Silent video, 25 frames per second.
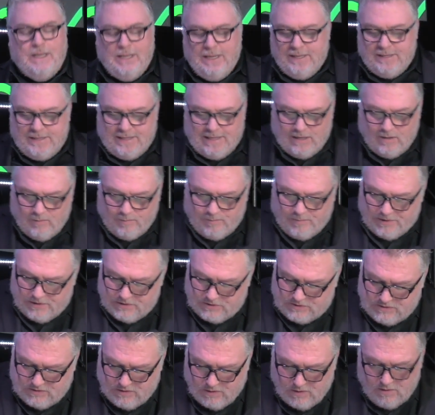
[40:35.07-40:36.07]
and help
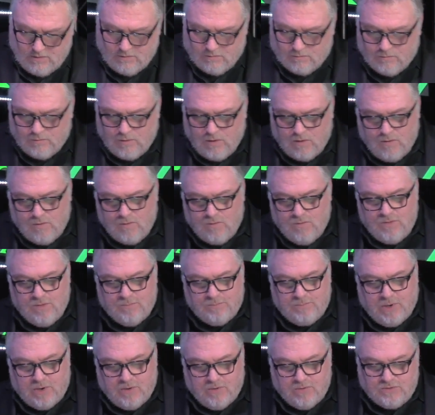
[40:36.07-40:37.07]
us row
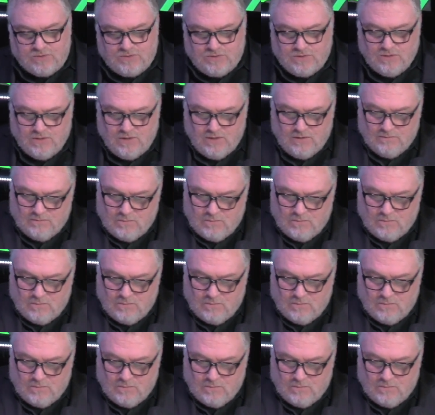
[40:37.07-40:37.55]
the boat,